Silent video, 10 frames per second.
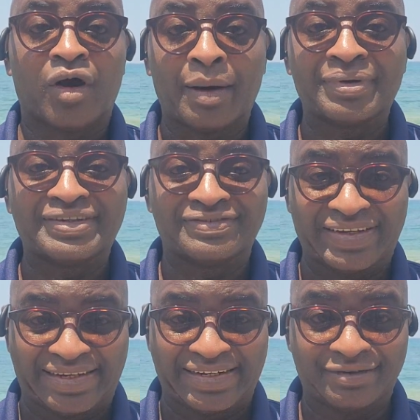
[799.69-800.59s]
properly
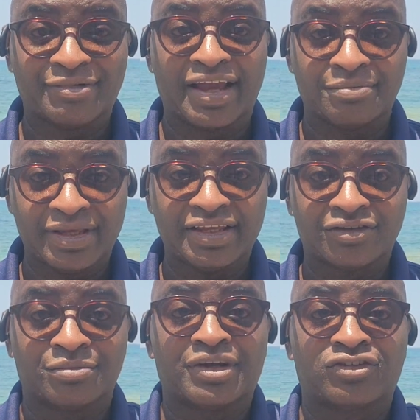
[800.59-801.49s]
vetted by me,
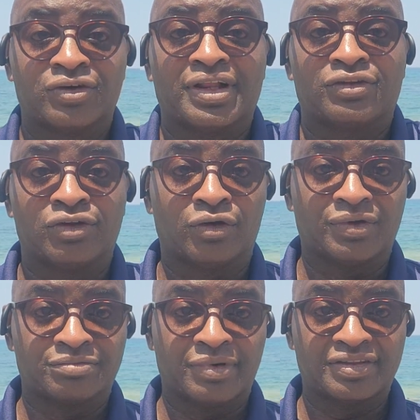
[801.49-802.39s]
to make sure that you don't
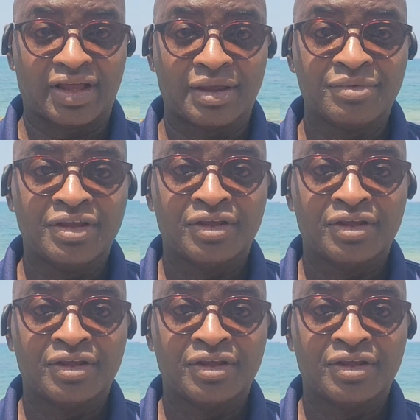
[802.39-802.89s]
waste my time,